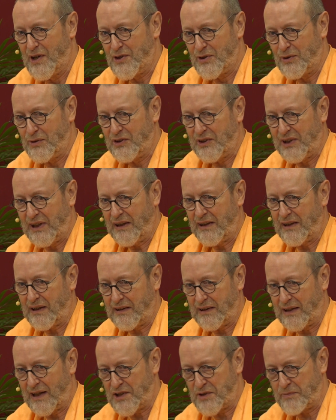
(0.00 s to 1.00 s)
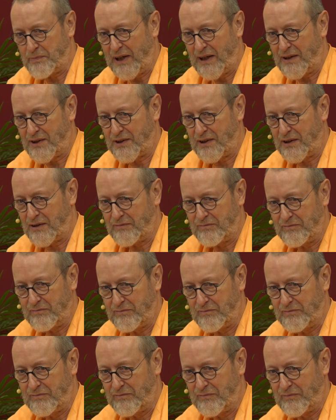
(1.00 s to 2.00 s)
So you see that asparsha
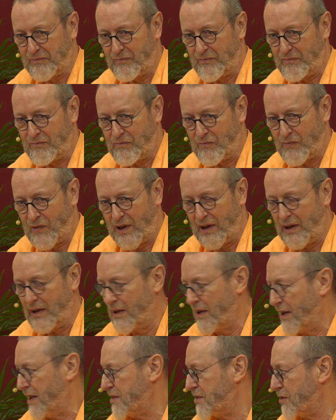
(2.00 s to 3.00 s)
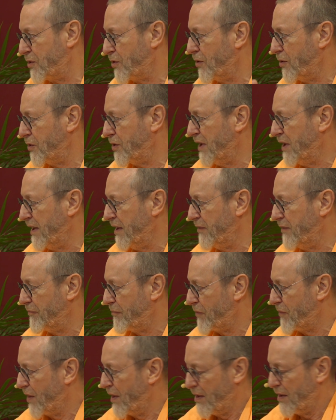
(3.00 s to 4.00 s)
is totally
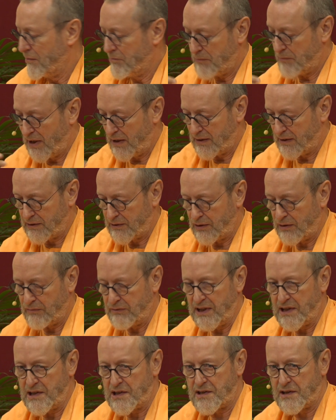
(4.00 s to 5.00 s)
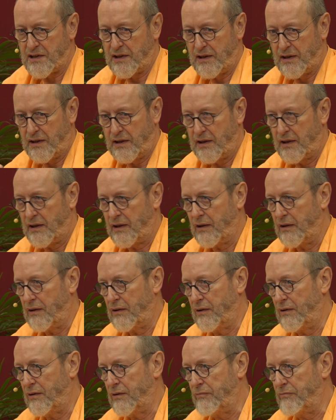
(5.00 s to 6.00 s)
part of this
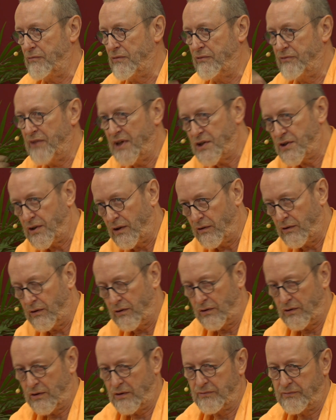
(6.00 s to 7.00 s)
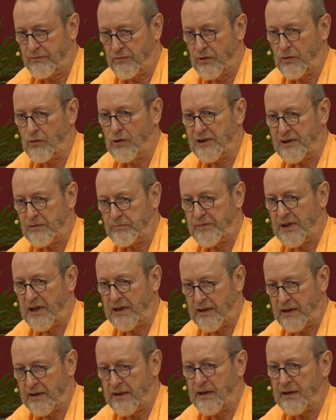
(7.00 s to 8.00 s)
vision of
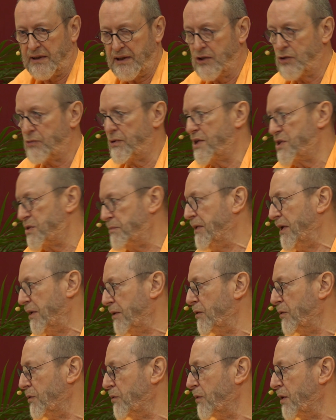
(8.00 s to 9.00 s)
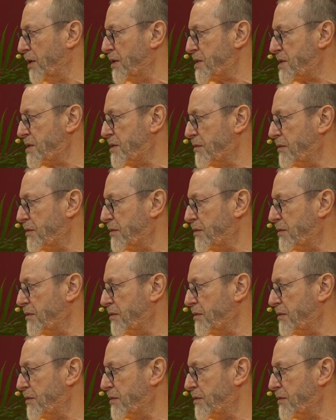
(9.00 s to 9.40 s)
Gaudapada that he transmitted to us.